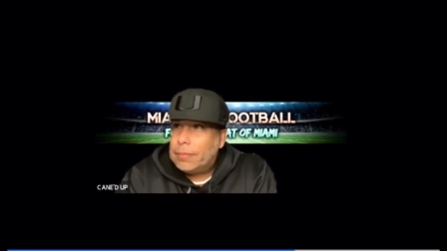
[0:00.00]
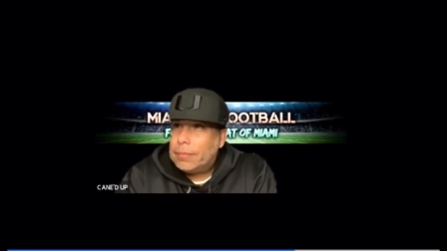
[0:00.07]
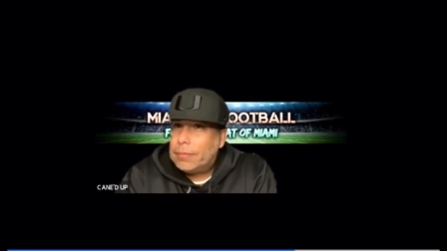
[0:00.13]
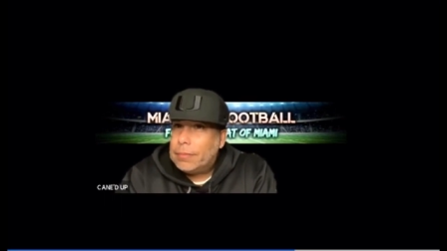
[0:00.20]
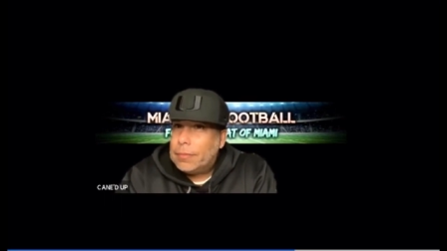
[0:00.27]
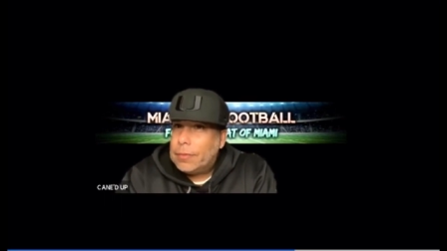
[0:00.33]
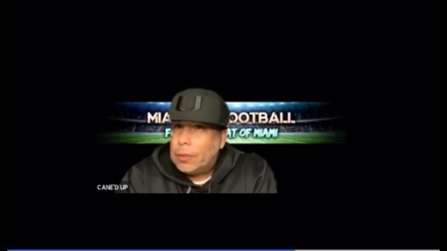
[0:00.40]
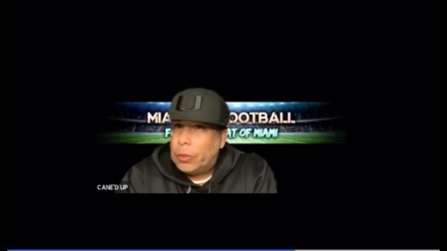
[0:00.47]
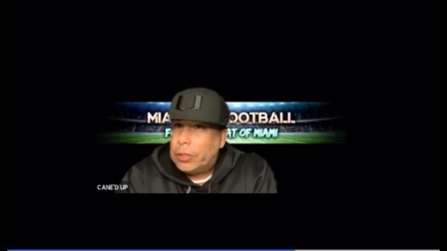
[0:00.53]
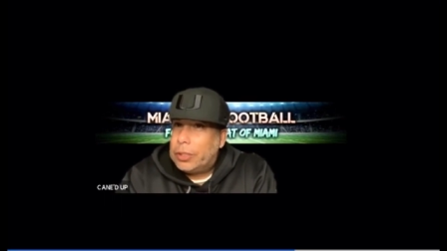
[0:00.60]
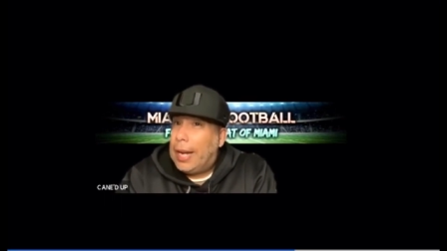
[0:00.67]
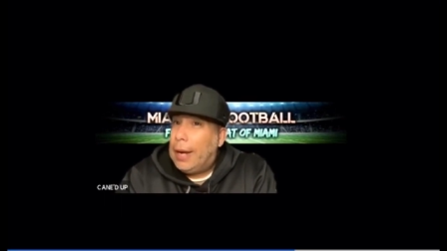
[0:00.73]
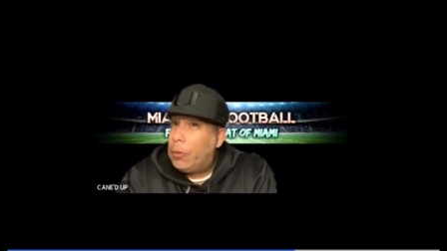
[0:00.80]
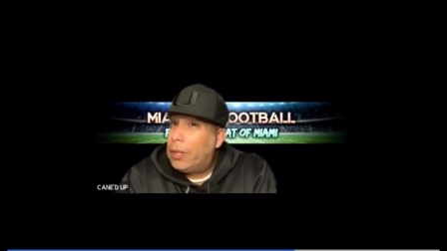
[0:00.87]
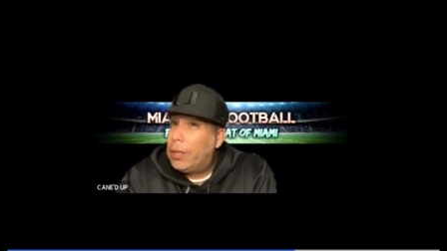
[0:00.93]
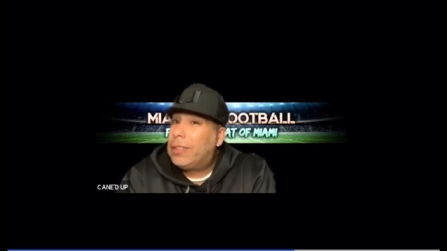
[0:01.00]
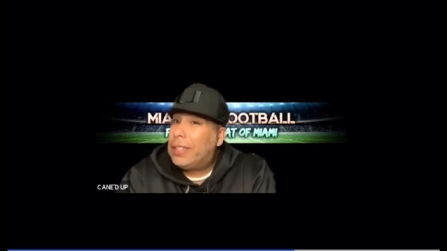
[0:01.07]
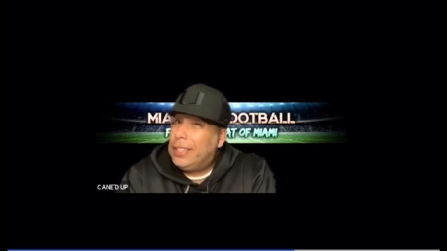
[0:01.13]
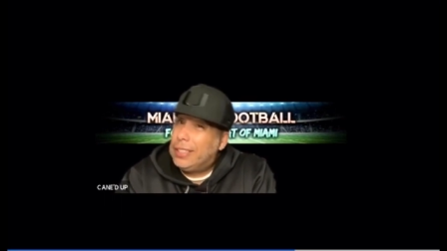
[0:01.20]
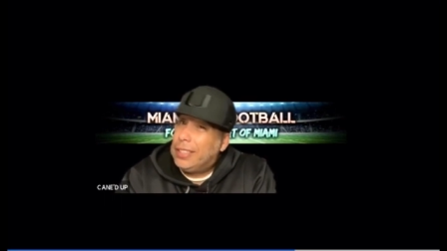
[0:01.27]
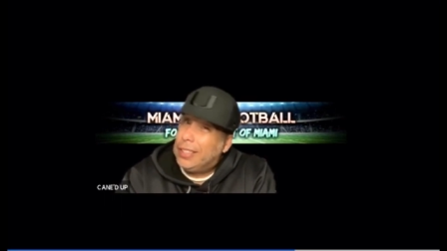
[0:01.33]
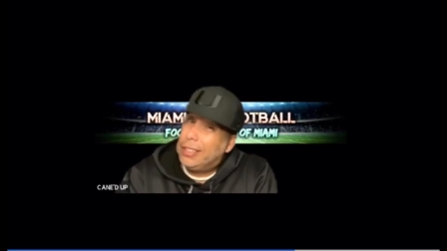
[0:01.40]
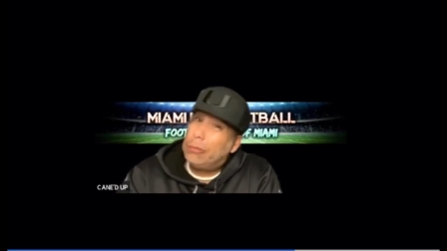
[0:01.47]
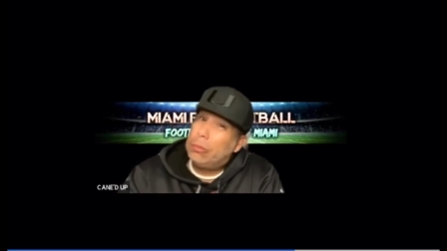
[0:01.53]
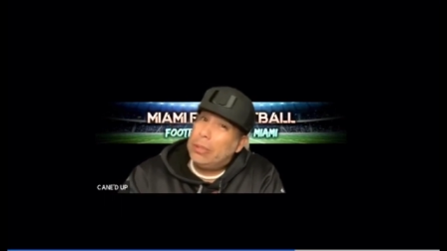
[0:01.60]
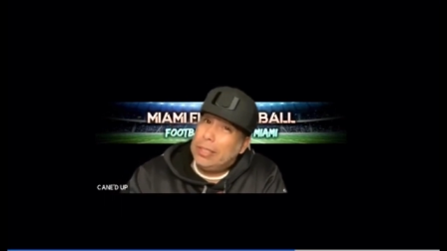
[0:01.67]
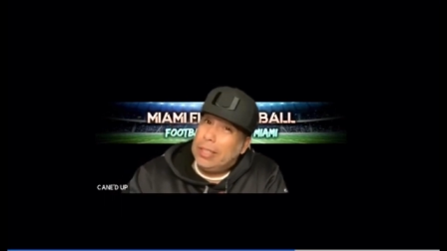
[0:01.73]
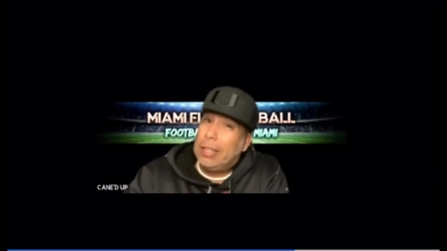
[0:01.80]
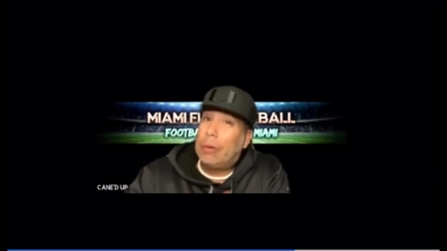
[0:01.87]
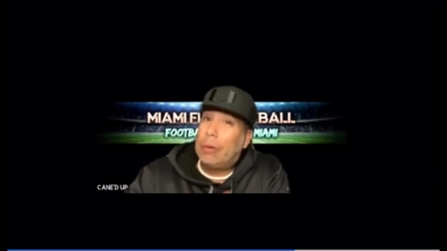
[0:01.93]
which I would have leaned a little bit the
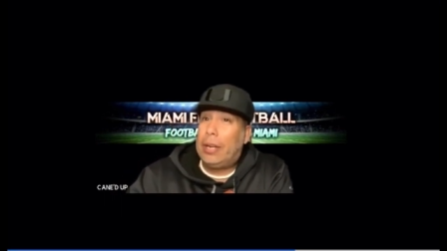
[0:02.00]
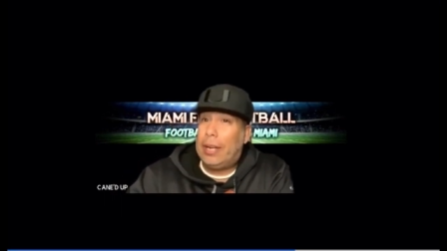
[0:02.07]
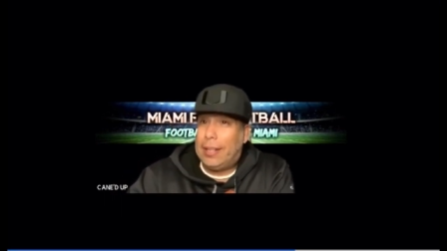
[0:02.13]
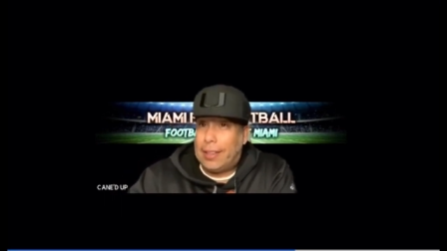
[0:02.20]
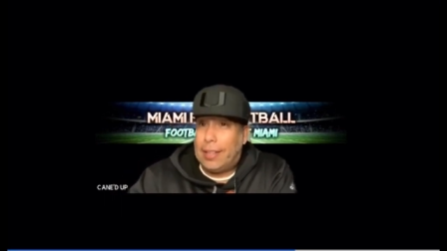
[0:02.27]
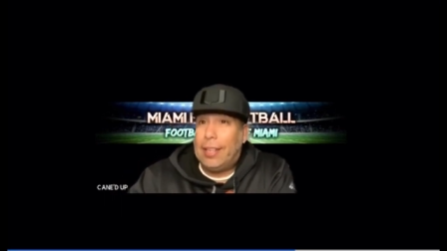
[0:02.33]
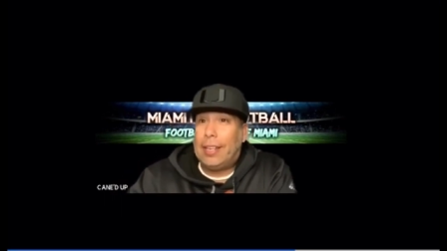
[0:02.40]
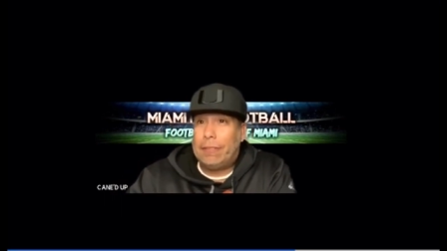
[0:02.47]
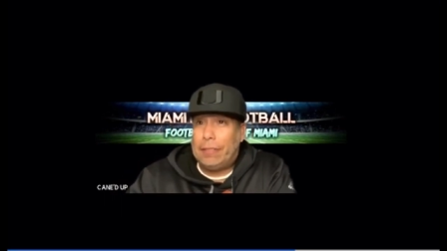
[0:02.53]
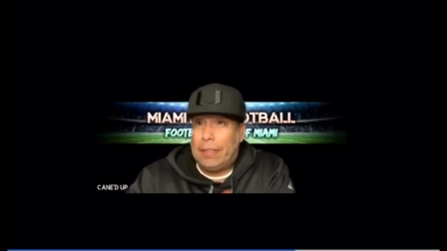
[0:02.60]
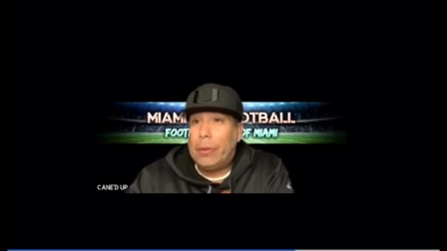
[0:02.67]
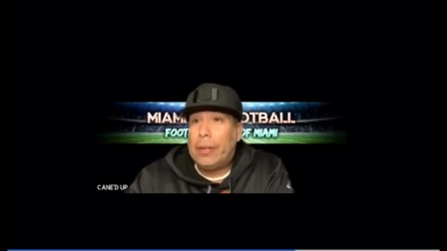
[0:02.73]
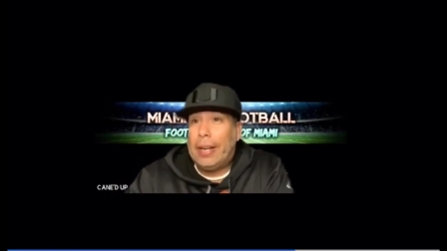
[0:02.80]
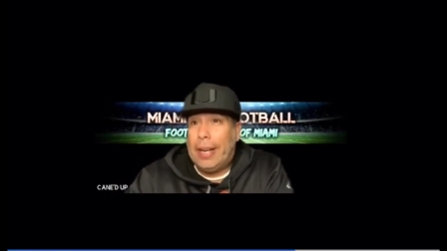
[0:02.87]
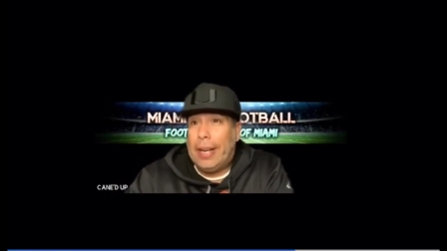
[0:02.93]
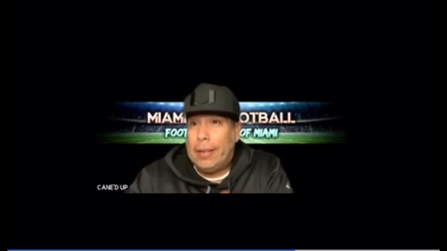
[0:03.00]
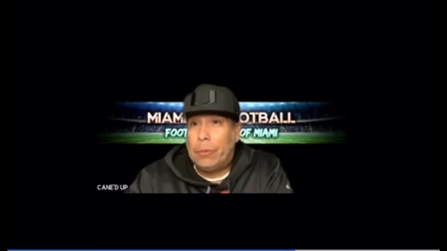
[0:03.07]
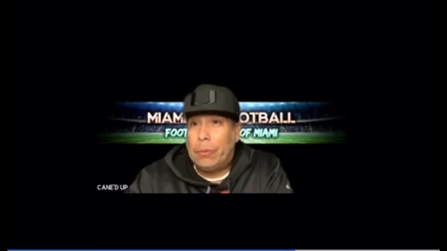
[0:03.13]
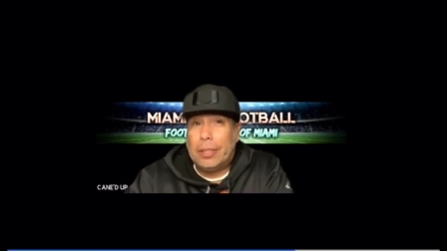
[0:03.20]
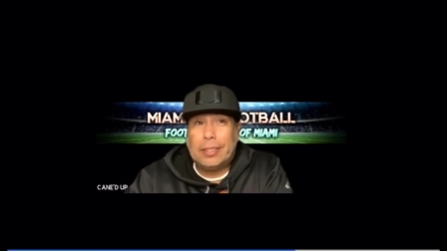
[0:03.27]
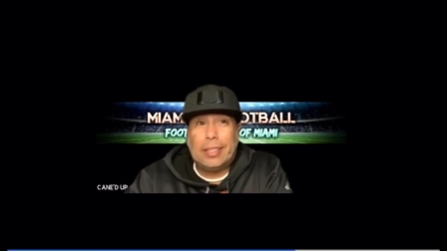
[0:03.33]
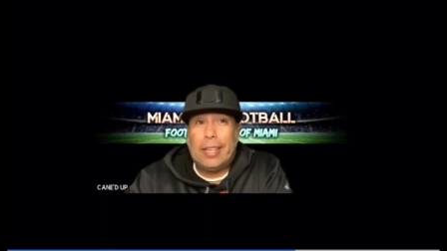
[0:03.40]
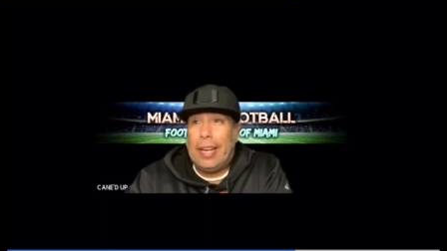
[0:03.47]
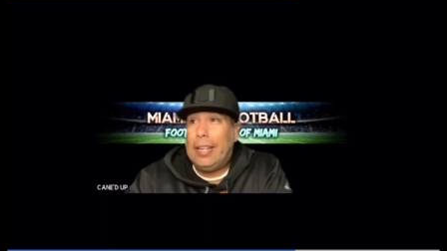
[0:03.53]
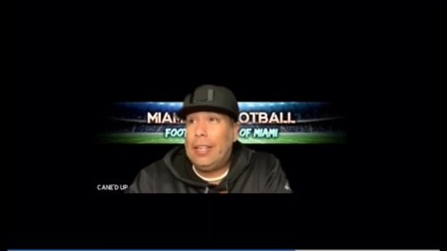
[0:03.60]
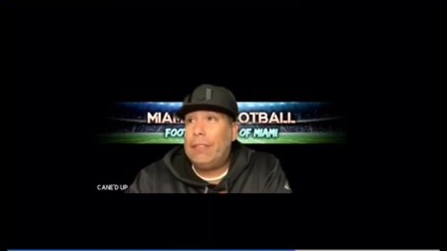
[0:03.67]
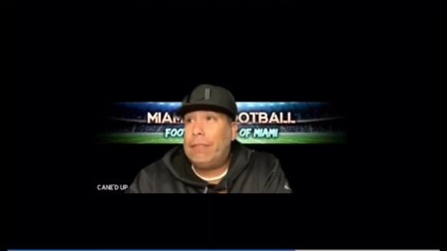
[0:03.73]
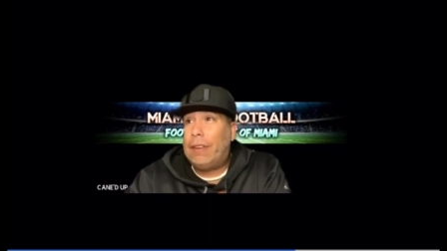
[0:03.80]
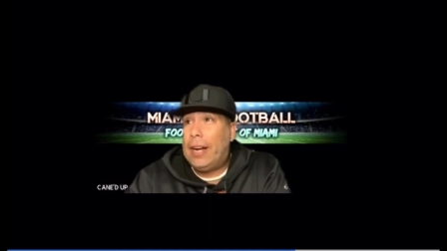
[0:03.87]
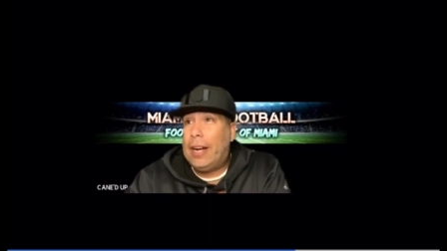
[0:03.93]
other way, I think, if they would have had, what is it,
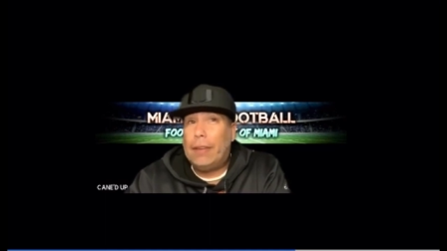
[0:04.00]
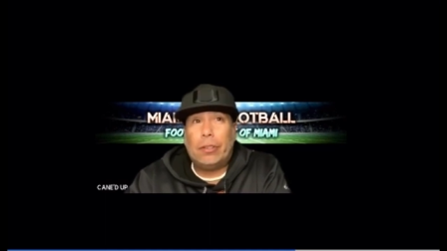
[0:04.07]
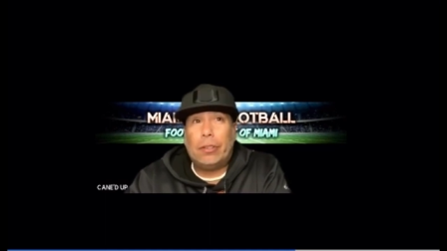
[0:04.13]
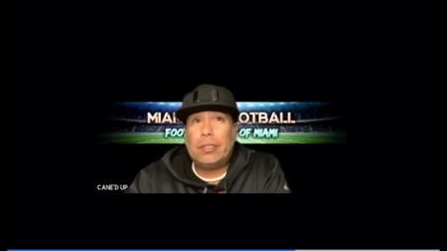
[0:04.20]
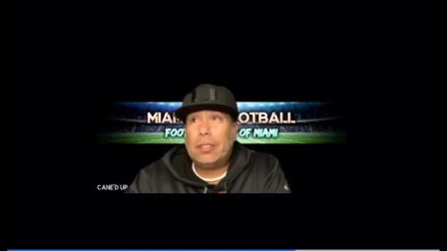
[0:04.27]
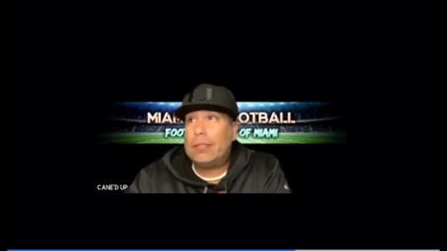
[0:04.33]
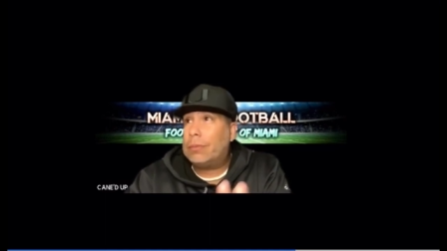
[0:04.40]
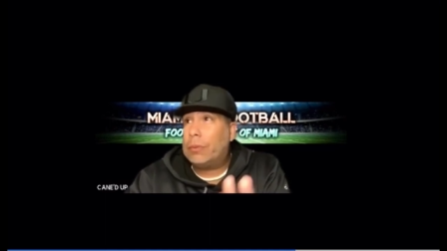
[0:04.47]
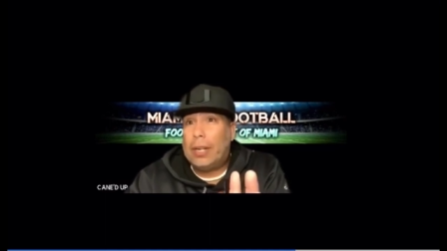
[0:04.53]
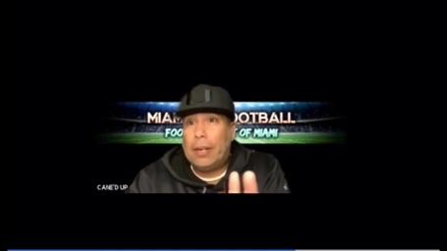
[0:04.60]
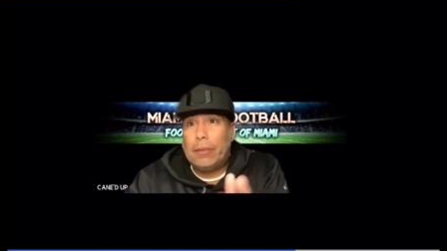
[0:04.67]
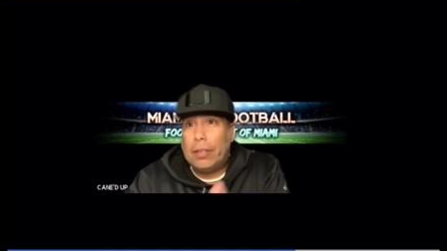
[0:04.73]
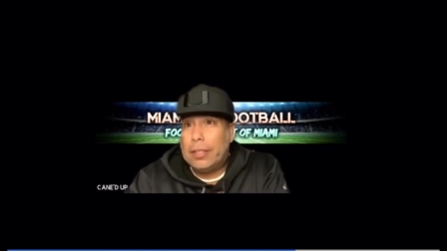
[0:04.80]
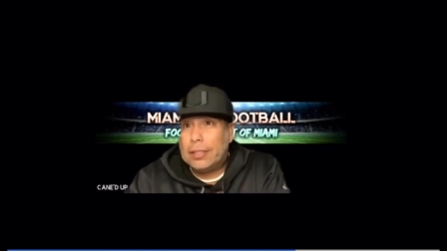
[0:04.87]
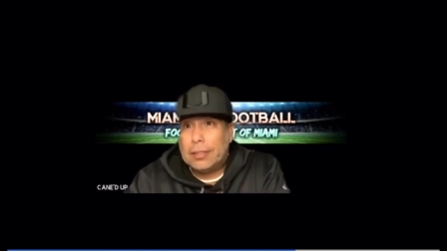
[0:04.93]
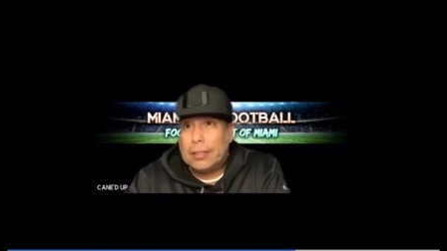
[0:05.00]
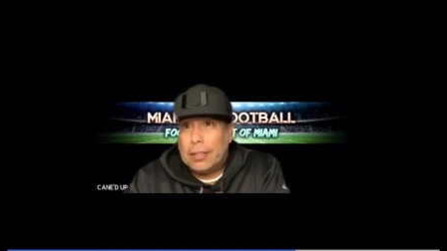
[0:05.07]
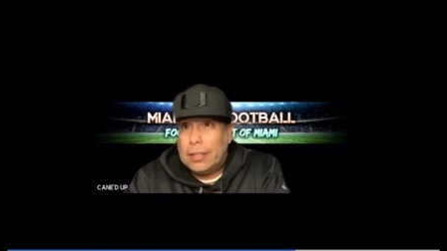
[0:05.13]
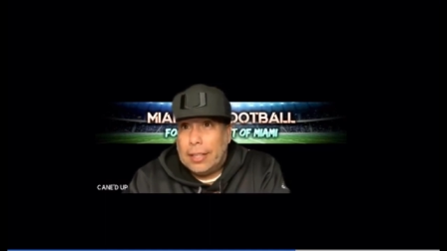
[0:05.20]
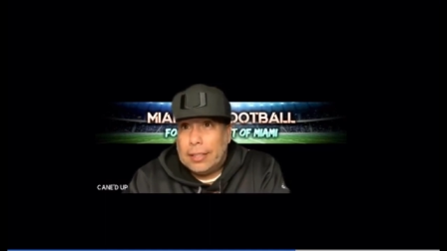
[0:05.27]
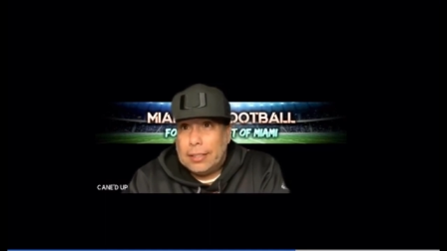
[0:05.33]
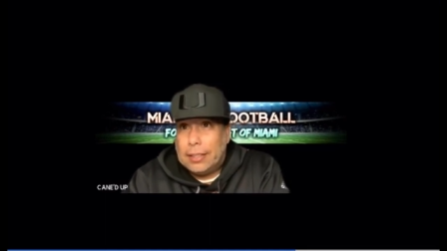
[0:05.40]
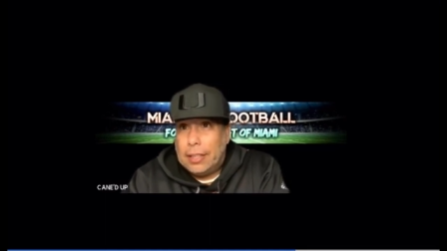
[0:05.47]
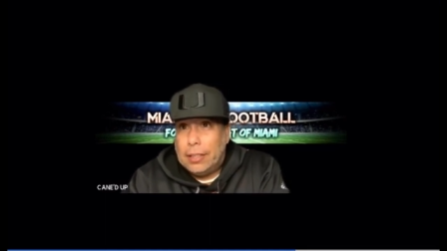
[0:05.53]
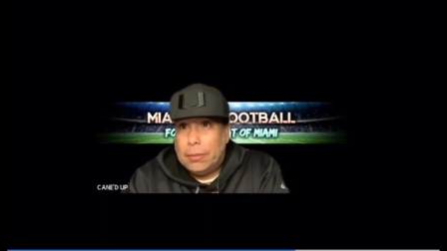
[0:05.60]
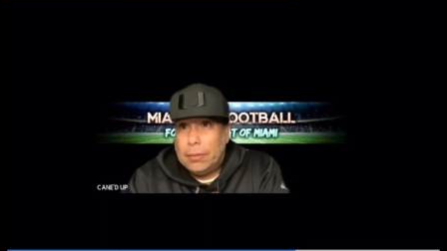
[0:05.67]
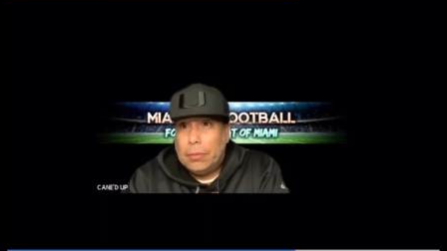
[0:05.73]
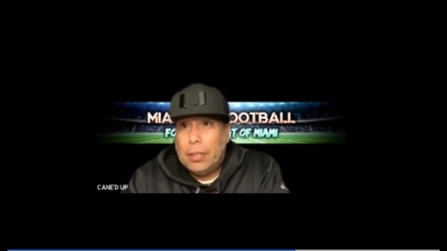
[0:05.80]
85 or whatever it is in that stadium,